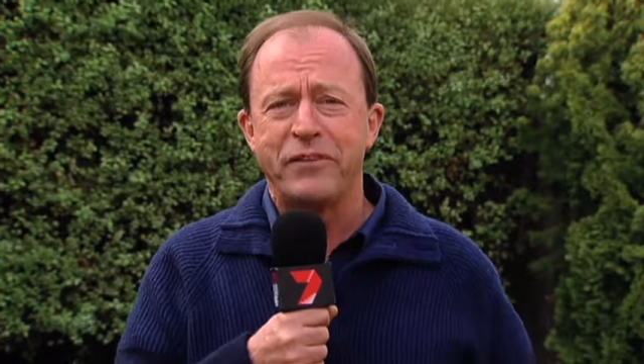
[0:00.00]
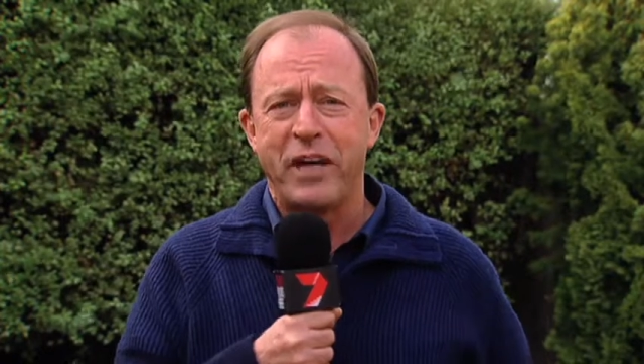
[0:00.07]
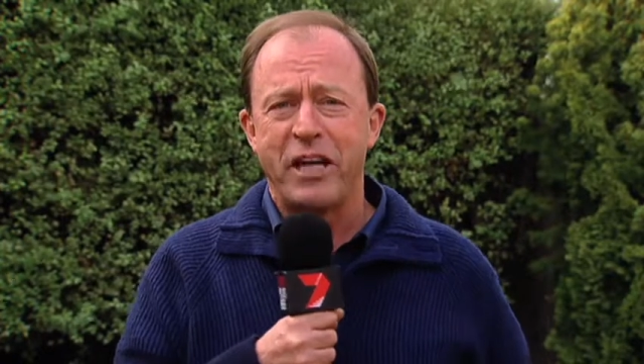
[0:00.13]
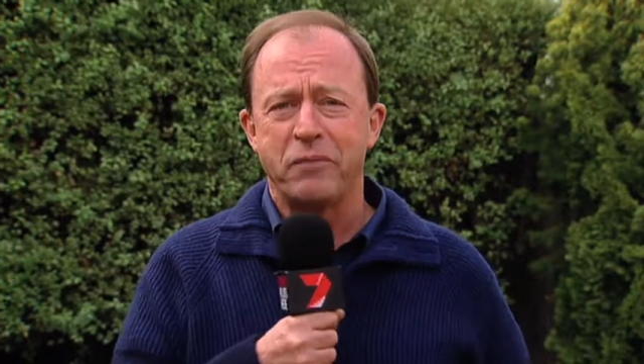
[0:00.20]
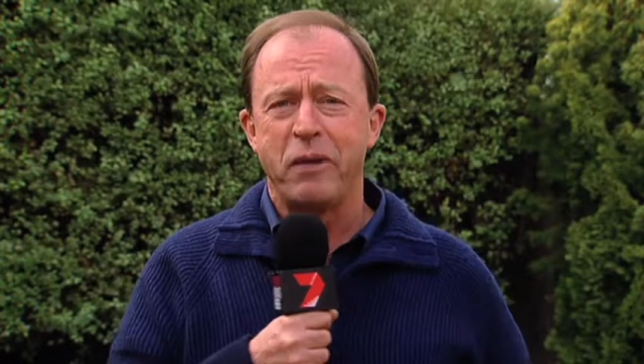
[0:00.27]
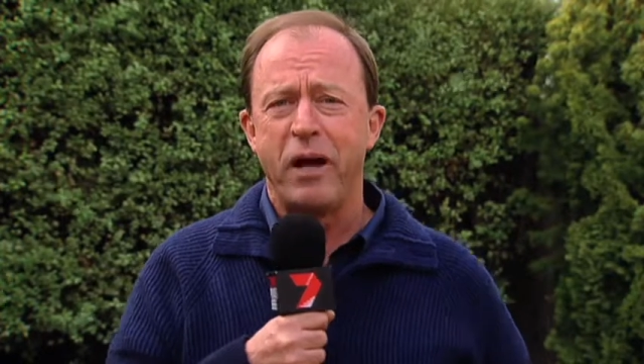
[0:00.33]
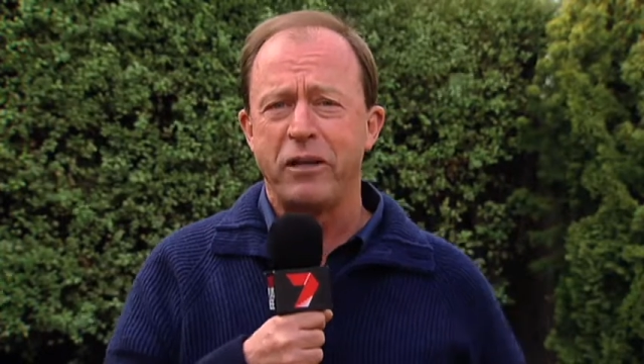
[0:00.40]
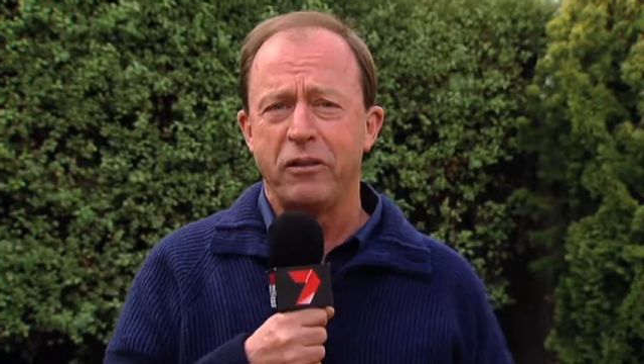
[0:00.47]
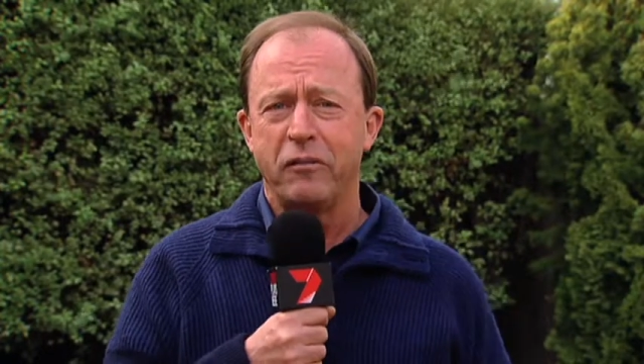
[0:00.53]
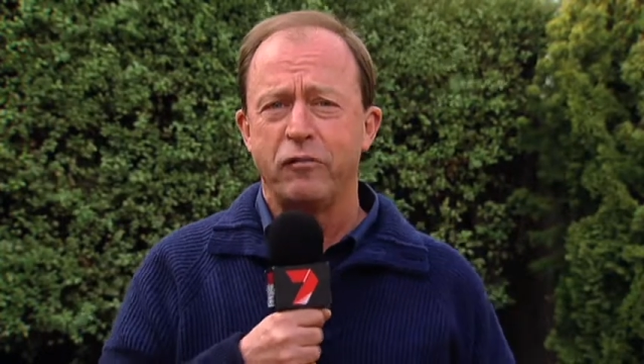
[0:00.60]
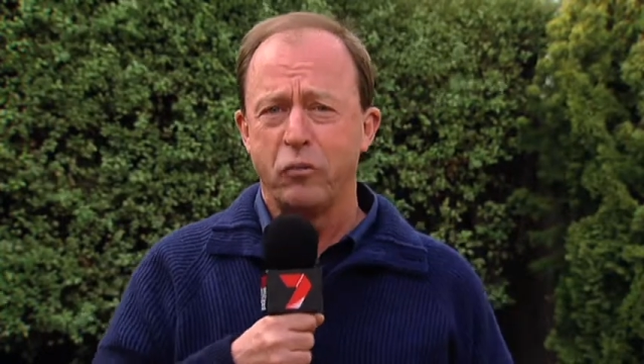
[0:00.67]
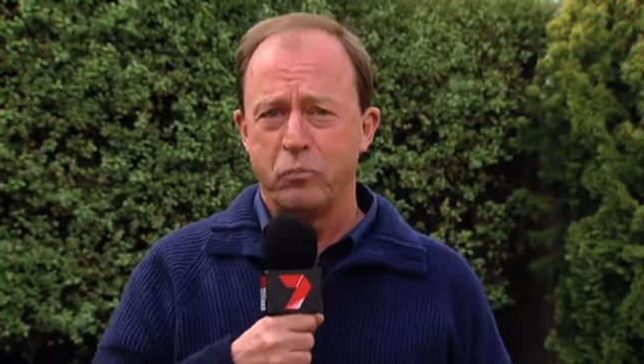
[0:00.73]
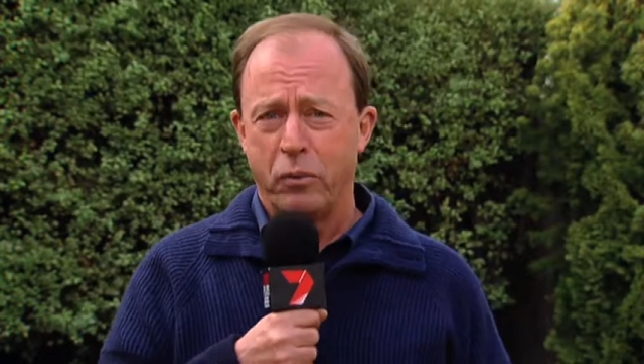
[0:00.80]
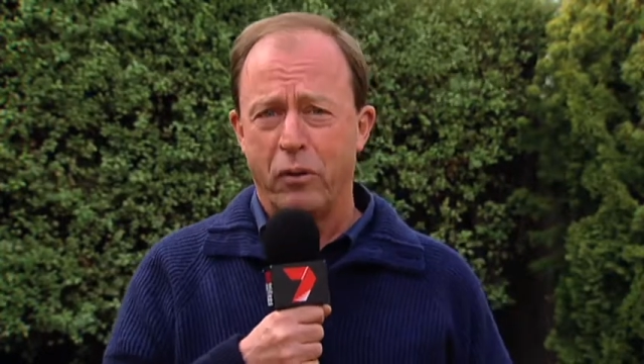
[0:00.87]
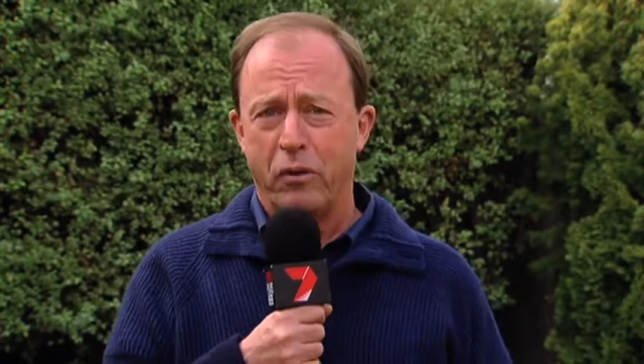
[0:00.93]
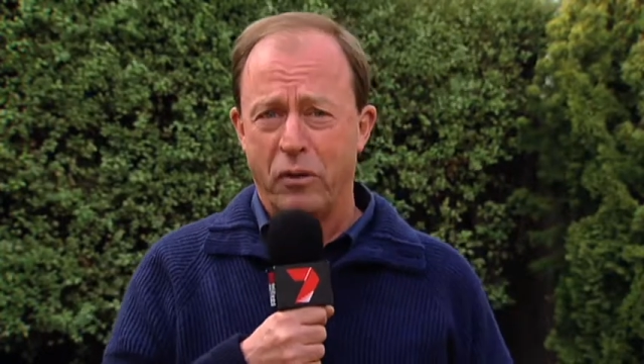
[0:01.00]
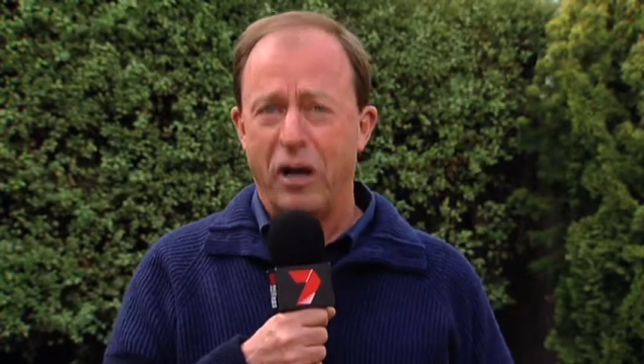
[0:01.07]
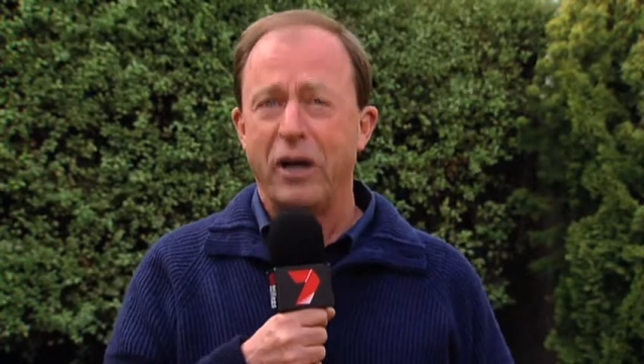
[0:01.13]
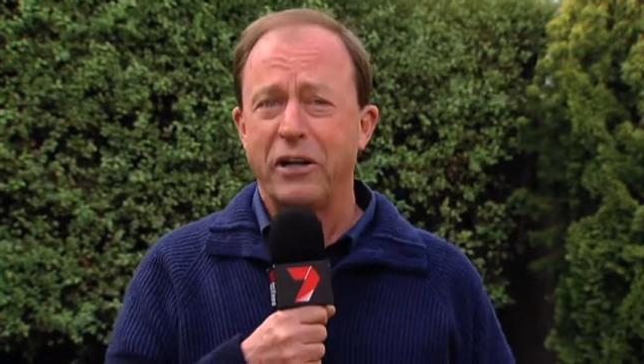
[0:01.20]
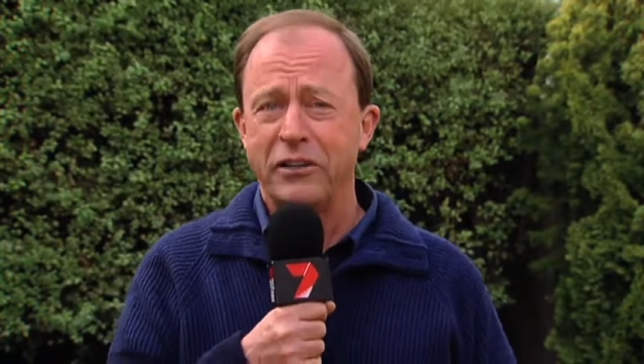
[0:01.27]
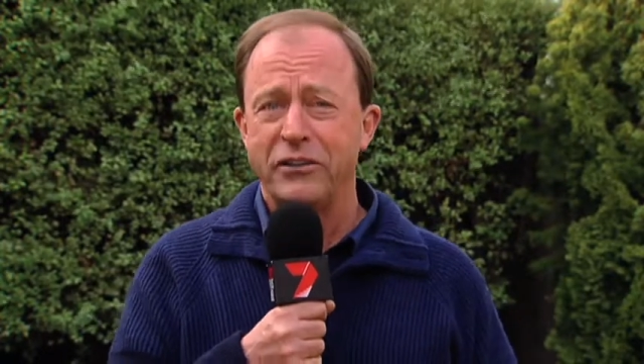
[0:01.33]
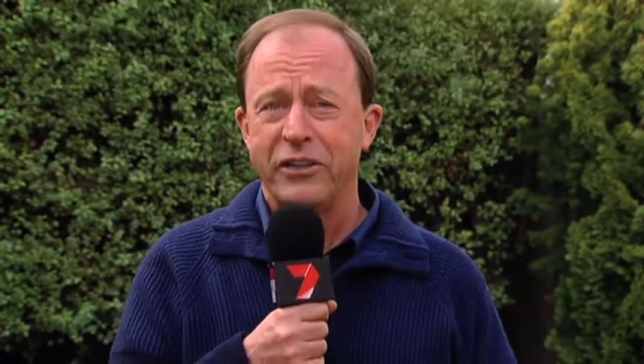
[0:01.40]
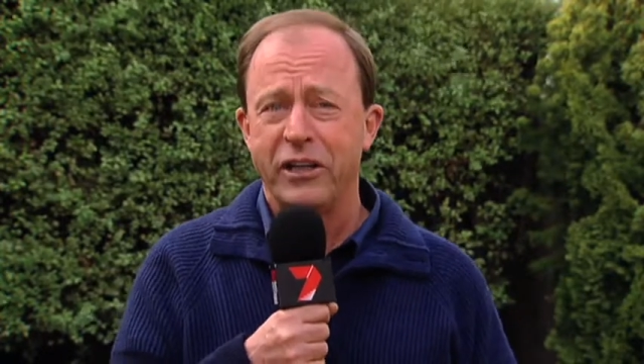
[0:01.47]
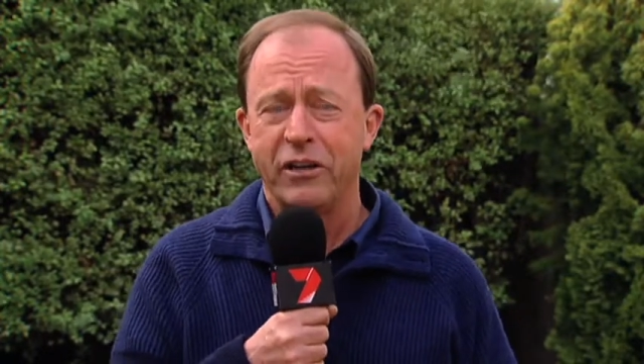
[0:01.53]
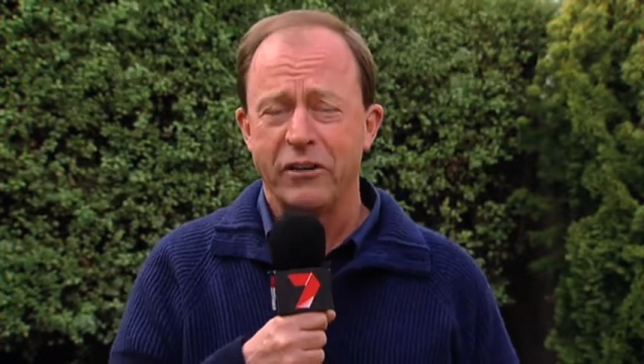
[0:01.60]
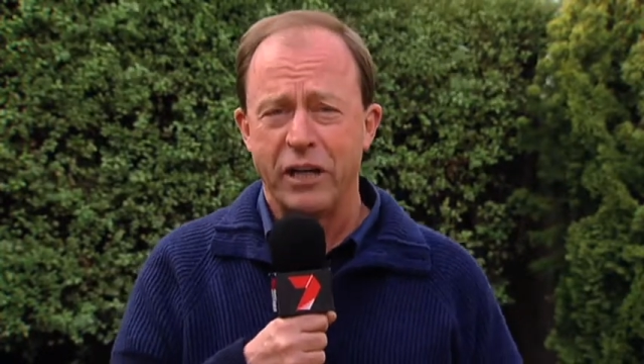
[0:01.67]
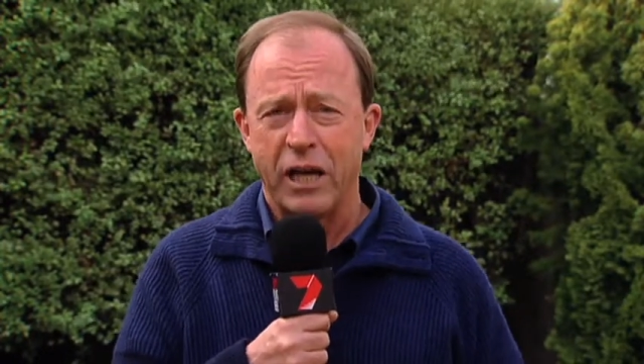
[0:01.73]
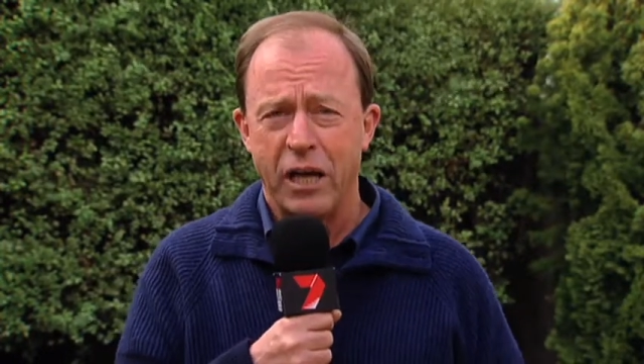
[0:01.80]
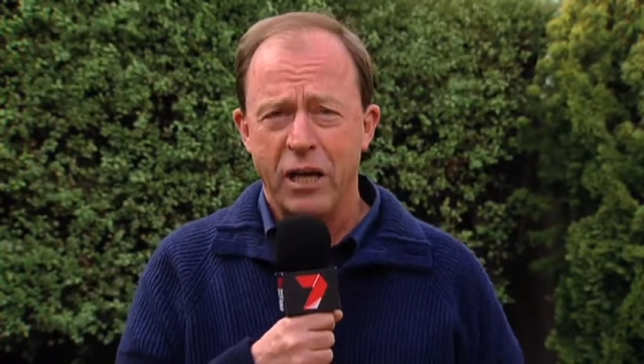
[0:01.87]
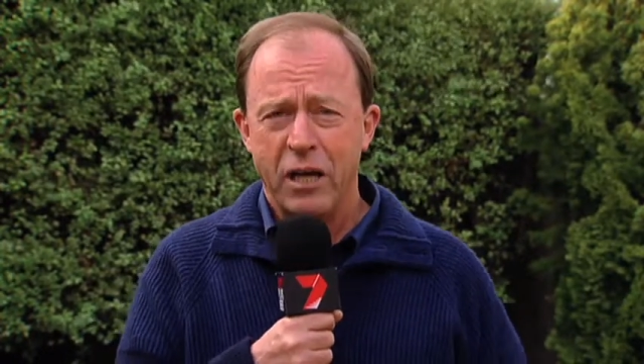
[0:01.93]
Tasmanian football, I can tell
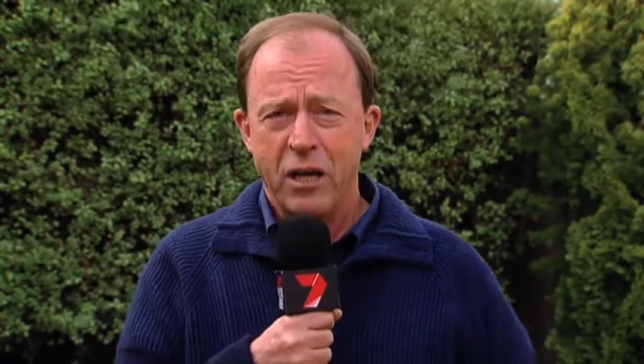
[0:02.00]
you.